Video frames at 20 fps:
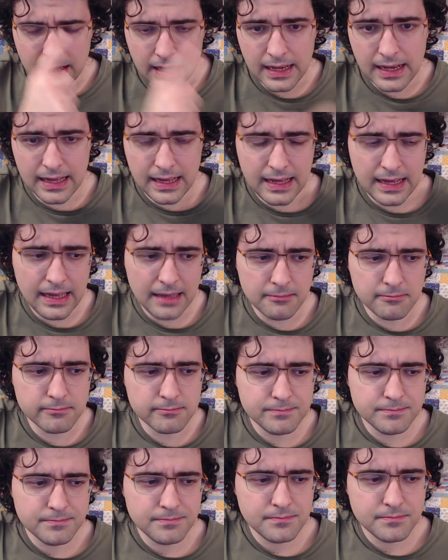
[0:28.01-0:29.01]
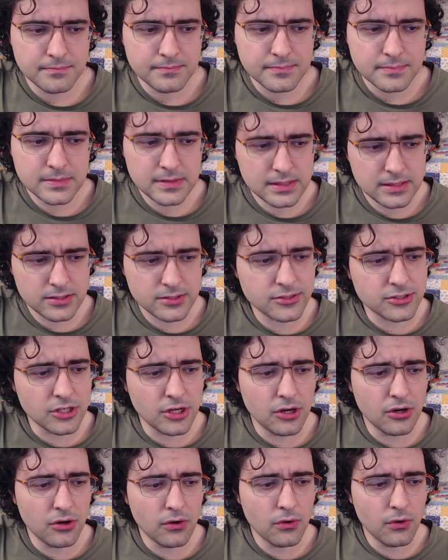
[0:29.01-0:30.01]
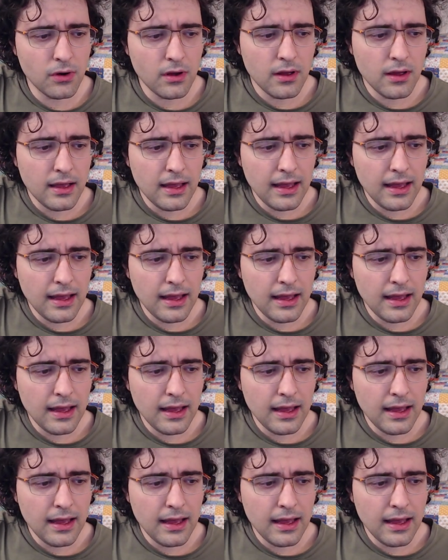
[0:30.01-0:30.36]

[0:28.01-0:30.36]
Um, so,